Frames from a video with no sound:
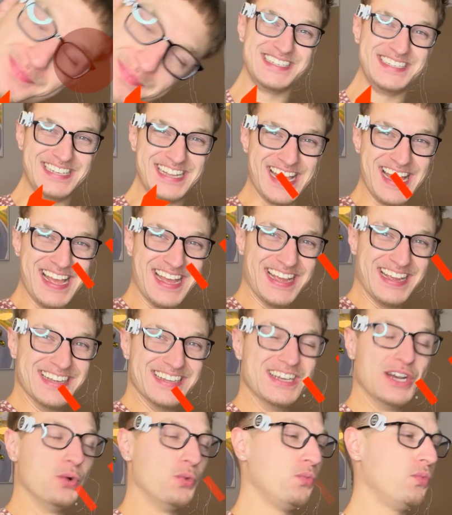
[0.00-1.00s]
Today,
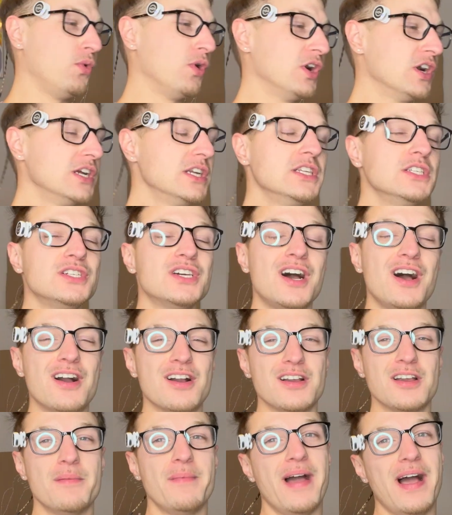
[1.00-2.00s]
we're going to
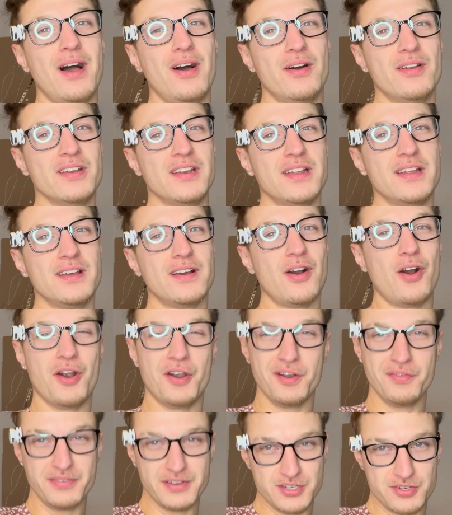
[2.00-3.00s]
talk about
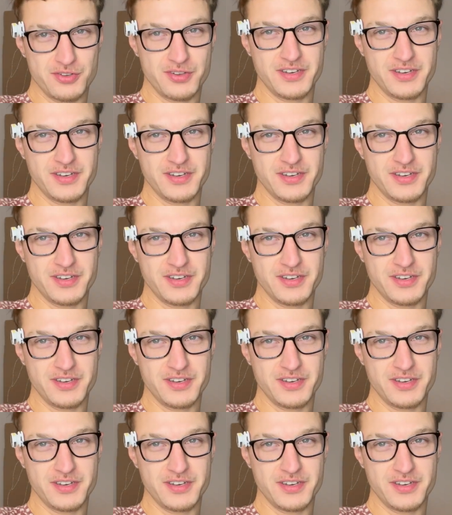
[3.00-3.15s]
artificial